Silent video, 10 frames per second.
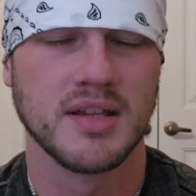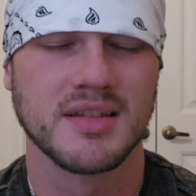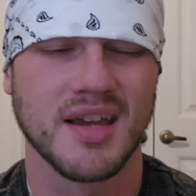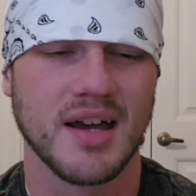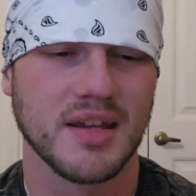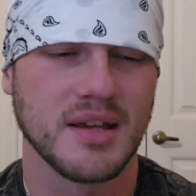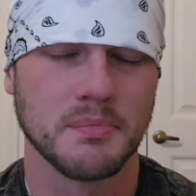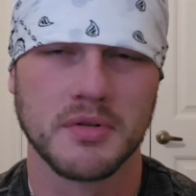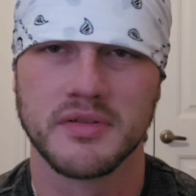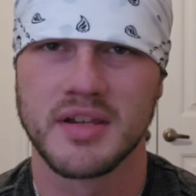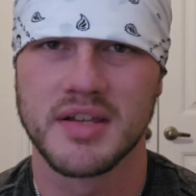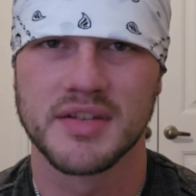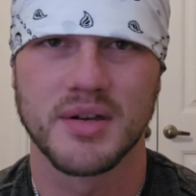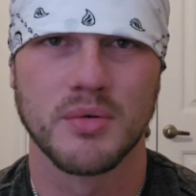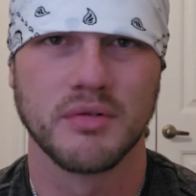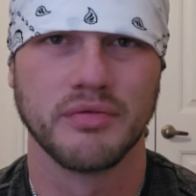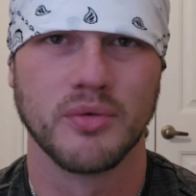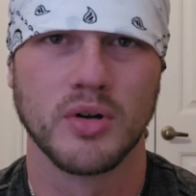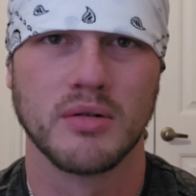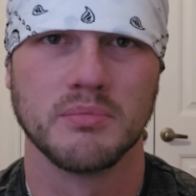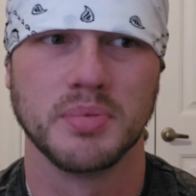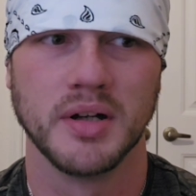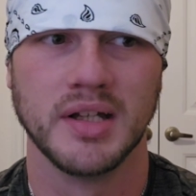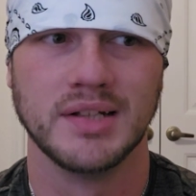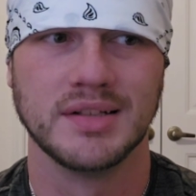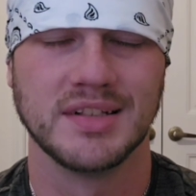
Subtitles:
It's got a couple of things going for it, but